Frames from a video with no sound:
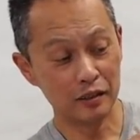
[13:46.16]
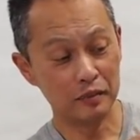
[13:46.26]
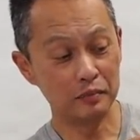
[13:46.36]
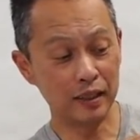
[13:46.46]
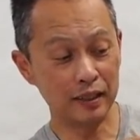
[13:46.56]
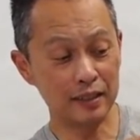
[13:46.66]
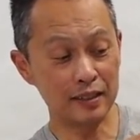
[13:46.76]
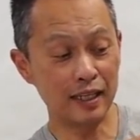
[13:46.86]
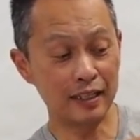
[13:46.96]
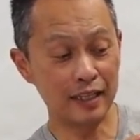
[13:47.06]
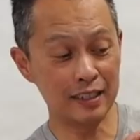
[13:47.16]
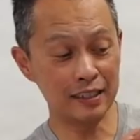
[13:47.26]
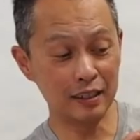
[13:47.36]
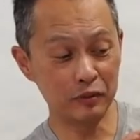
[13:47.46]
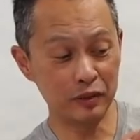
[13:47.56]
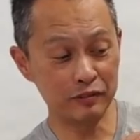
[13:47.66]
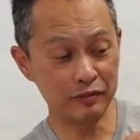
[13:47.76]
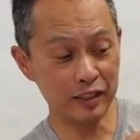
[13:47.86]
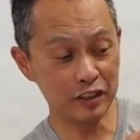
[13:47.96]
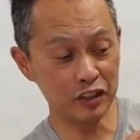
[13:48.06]
but it's got a nice slippery
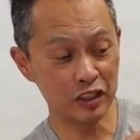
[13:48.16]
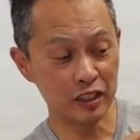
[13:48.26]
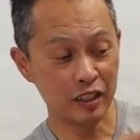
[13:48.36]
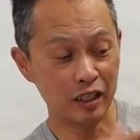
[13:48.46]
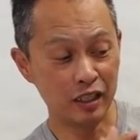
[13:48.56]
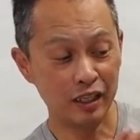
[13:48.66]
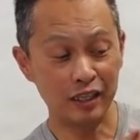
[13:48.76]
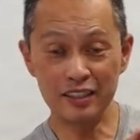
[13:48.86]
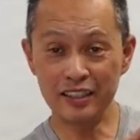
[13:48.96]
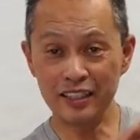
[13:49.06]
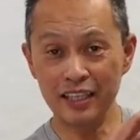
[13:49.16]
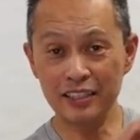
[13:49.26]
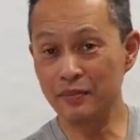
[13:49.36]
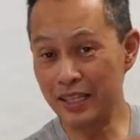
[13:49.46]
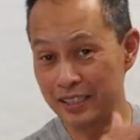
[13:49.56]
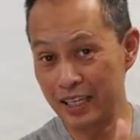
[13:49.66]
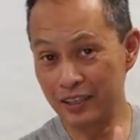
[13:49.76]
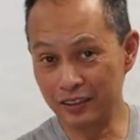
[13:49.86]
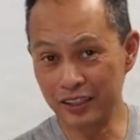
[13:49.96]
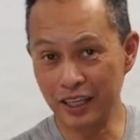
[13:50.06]
finish and it's got some nice
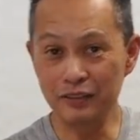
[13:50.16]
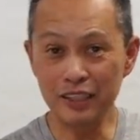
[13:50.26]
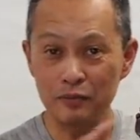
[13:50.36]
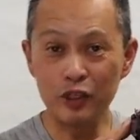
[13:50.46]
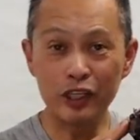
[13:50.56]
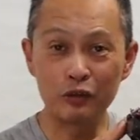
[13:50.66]
angles. Every time we hit a